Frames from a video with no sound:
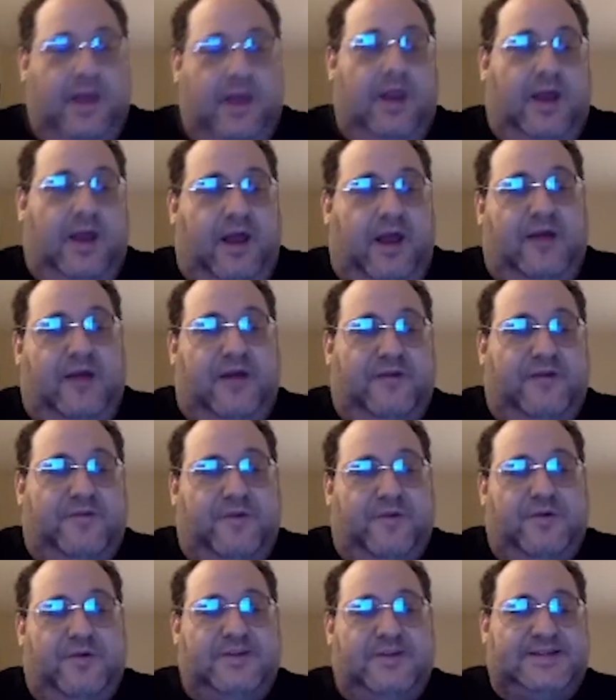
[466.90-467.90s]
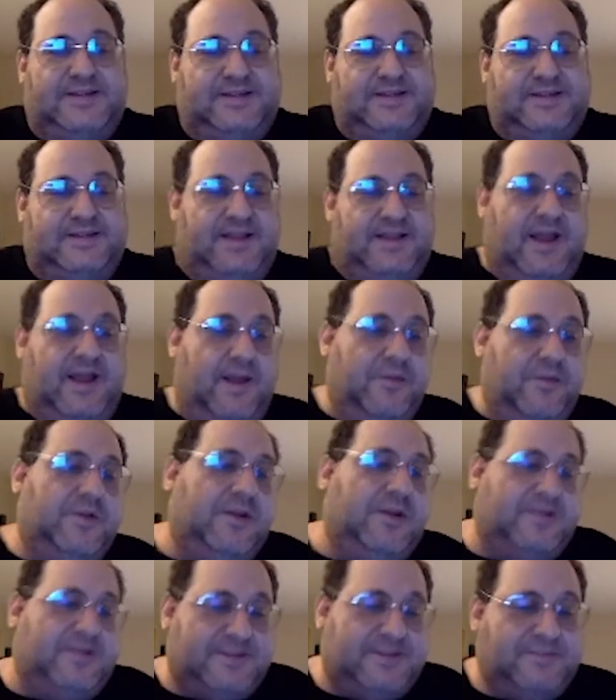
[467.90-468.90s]
Of course, I'm not
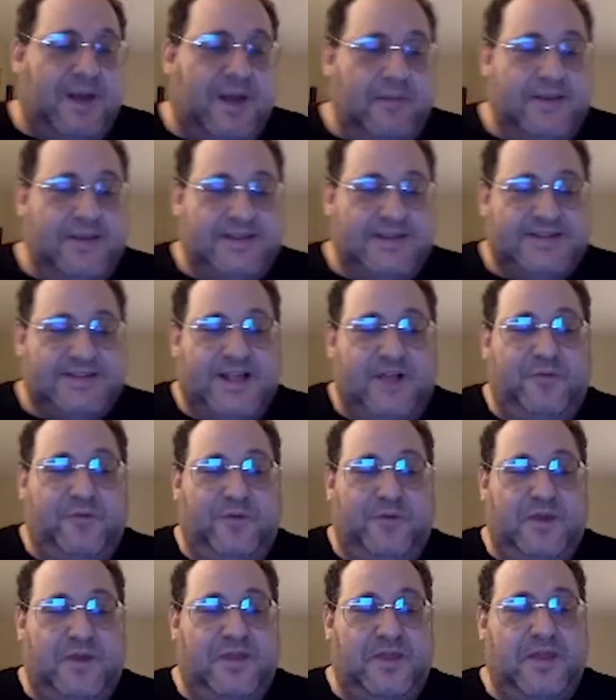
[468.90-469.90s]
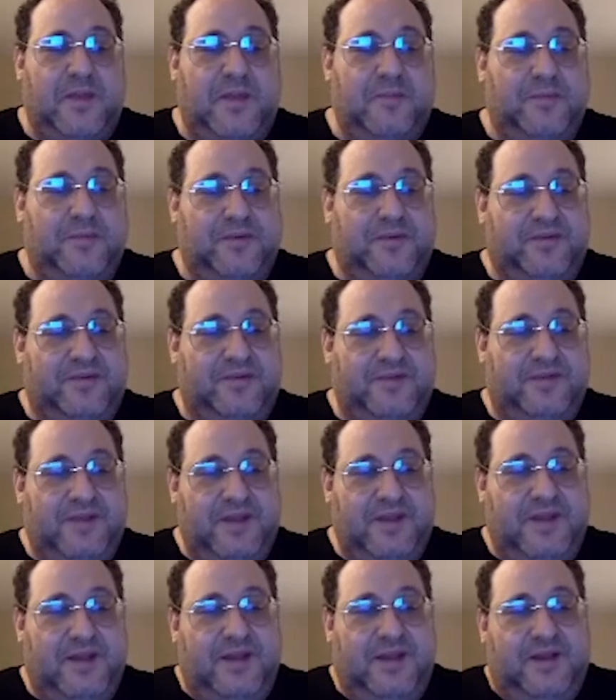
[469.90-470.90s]
going to spam myself with numbers.
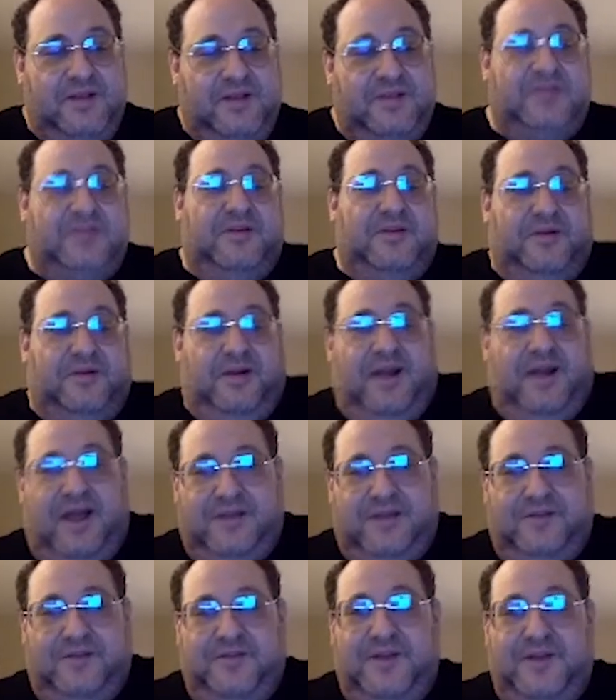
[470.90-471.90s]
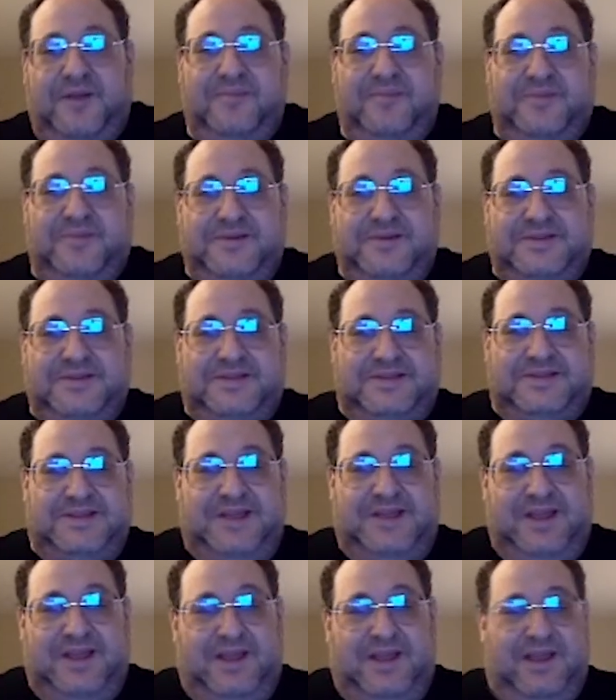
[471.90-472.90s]
These are a lot of numbers.
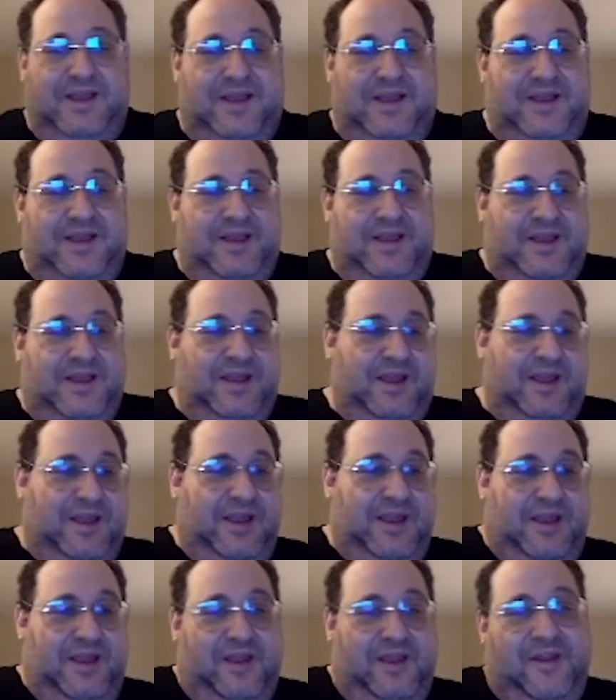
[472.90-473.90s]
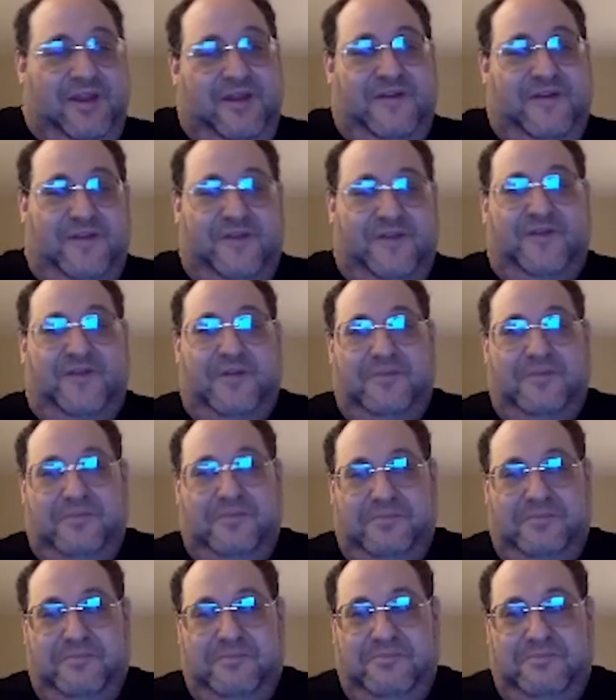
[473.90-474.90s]
If
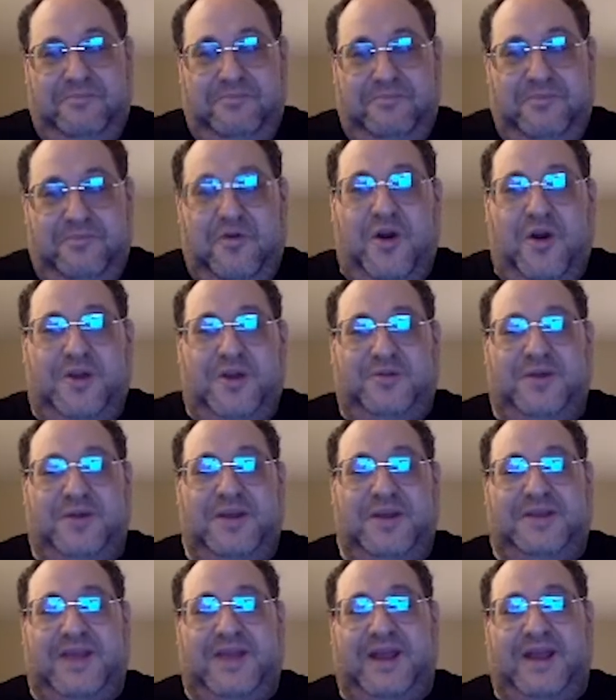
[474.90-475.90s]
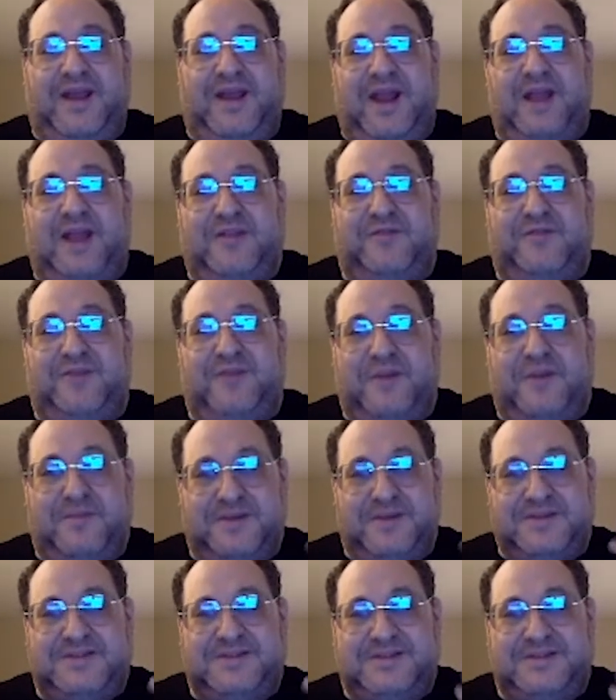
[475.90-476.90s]
I'm going to intake a lot of
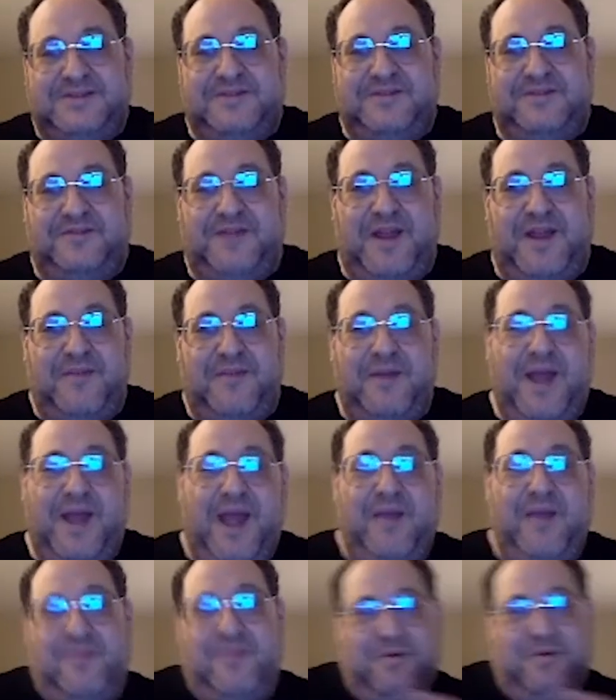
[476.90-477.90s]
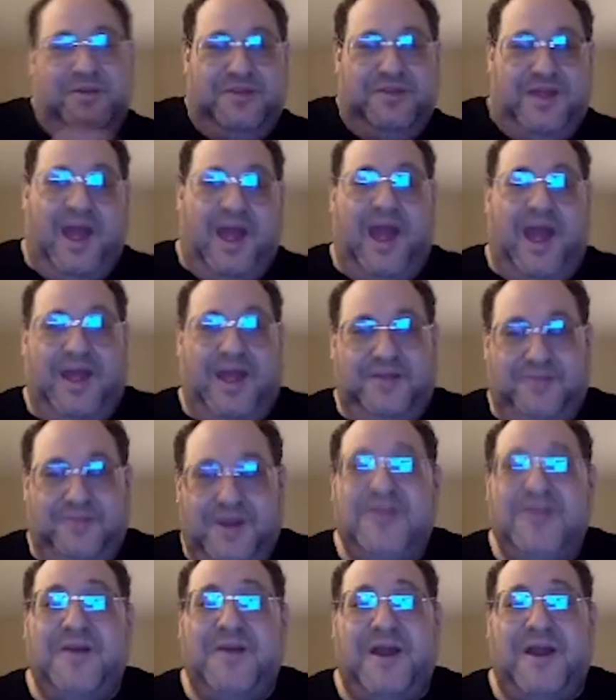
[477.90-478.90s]
numbers via my eyeballs, I'd
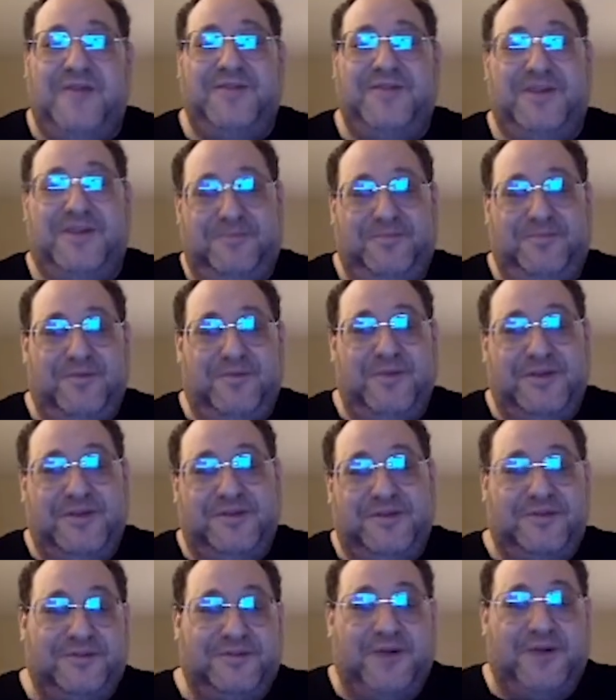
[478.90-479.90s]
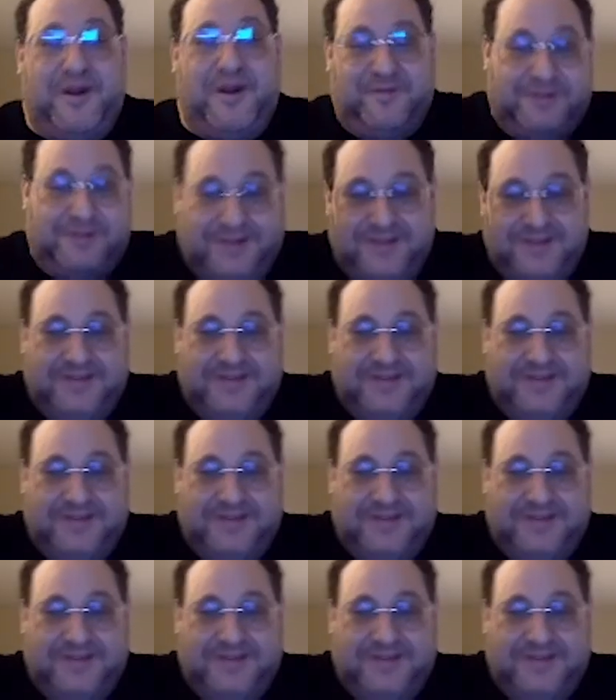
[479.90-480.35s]
rather have the Prometheus graph. At least